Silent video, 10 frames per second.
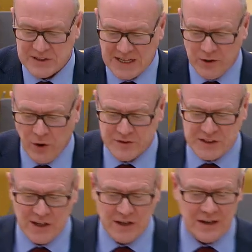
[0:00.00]
Presiding
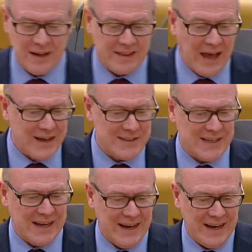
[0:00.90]
Officer,
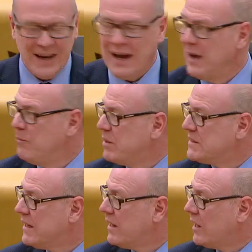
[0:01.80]
that
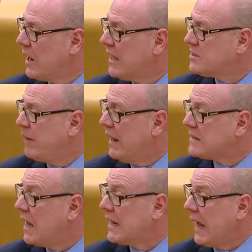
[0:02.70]
particular
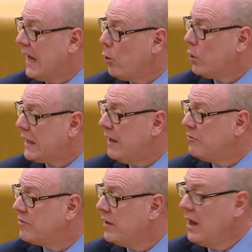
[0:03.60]
aspect I cannot
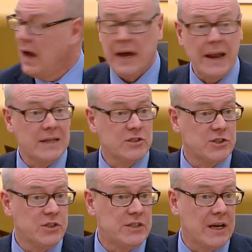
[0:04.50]
give an
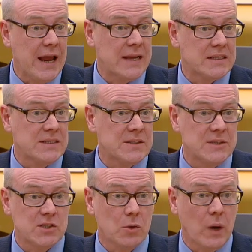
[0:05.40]
answer to directly to
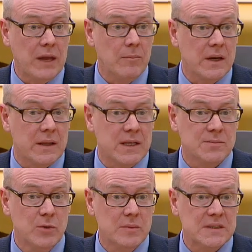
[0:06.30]
Mr. Whiteman at
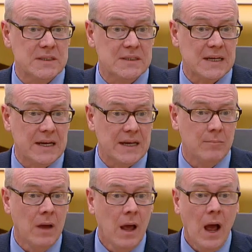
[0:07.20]
this moment in
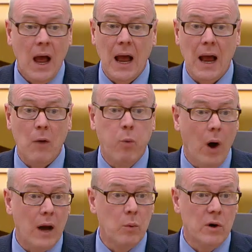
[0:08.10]
time.
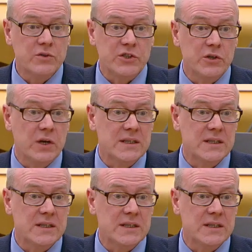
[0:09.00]
What I will do